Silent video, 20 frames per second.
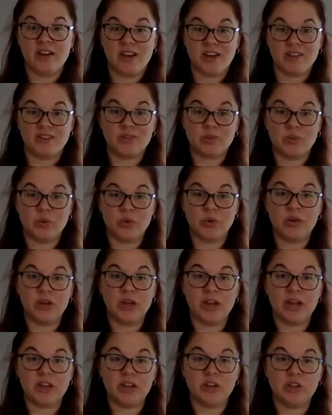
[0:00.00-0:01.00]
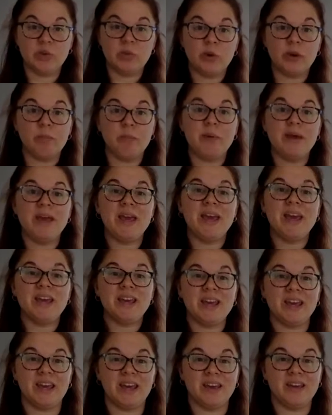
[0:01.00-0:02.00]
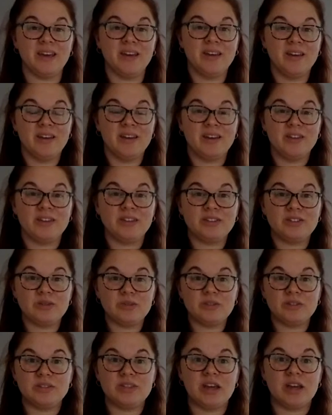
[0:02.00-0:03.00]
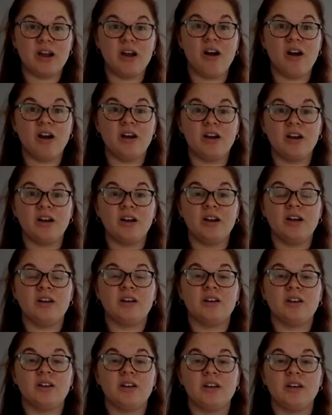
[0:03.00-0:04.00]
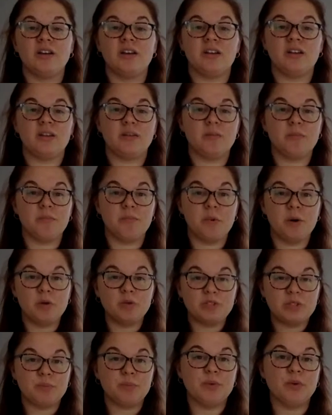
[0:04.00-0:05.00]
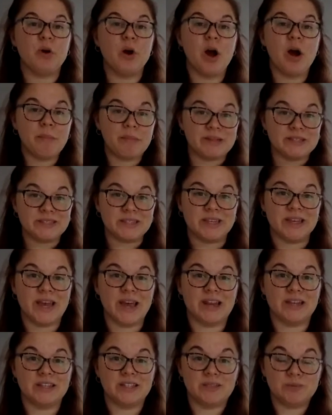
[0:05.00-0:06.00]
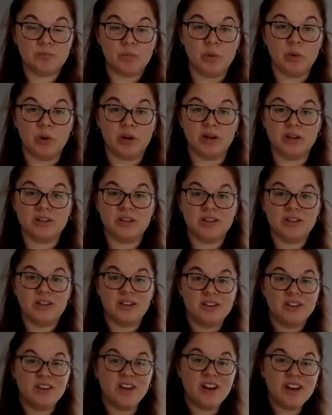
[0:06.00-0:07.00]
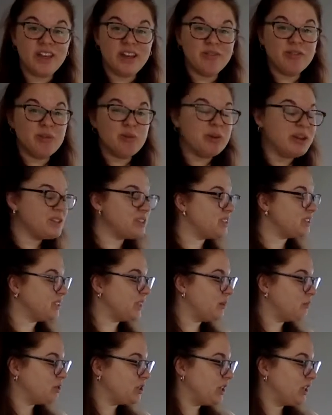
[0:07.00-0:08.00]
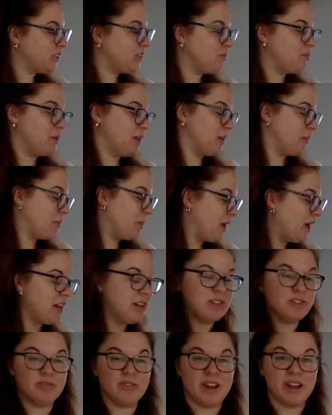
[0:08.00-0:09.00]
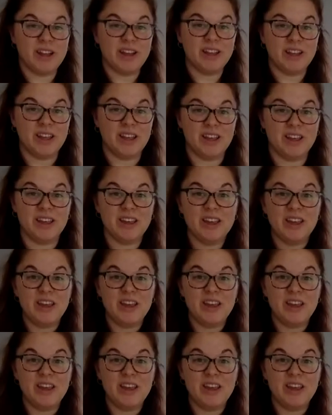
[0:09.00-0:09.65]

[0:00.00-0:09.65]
a school, and you are picking the students that are most promising at a sport. Not everyone has the same chance of being picked, right? Like,